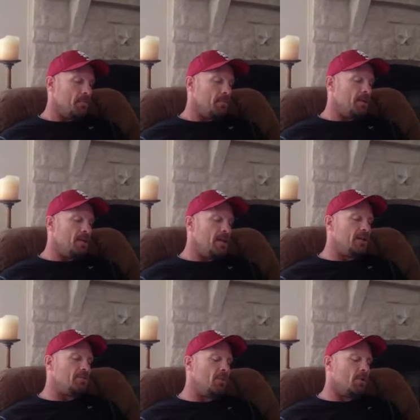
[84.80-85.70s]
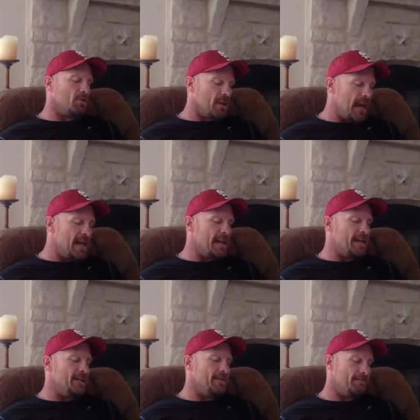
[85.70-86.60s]
Matisse
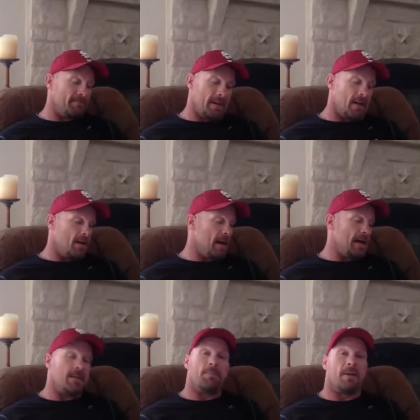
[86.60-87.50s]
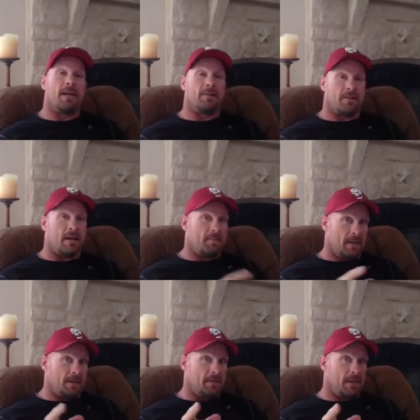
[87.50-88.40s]
Borsani I don't know how you pronounce that, but
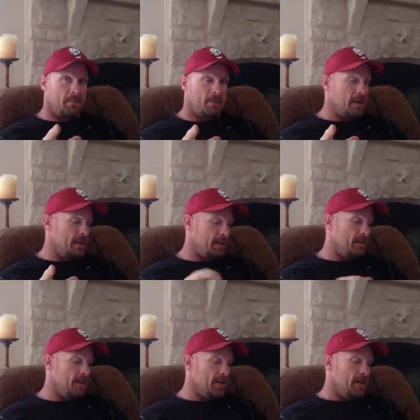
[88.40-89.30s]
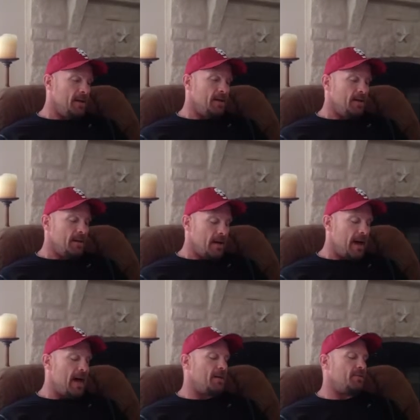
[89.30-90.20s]
that's how I'm saying it.
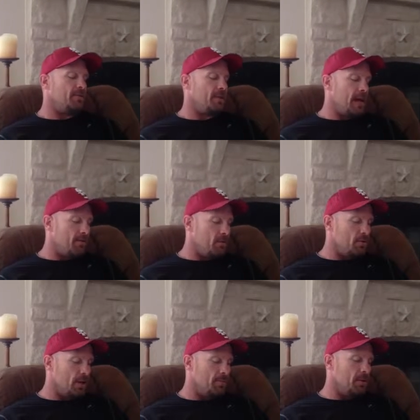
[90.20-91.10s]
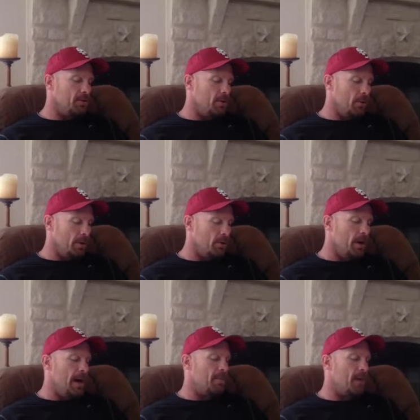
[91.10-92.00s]
Asked, have you something to
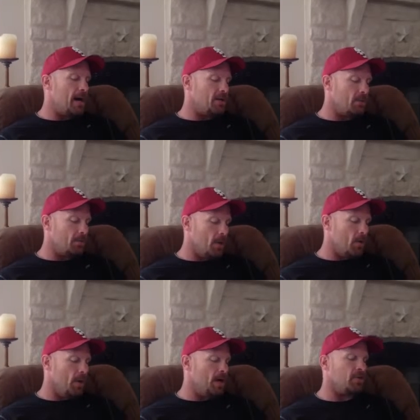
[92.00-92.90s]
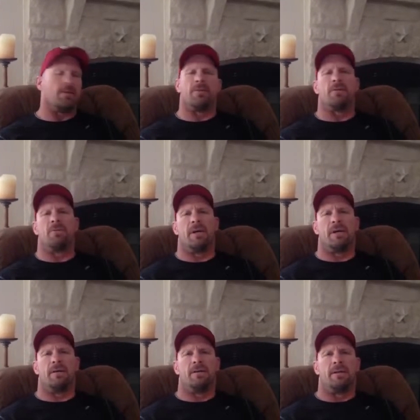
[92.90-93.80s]
regret about your pro wrestling career?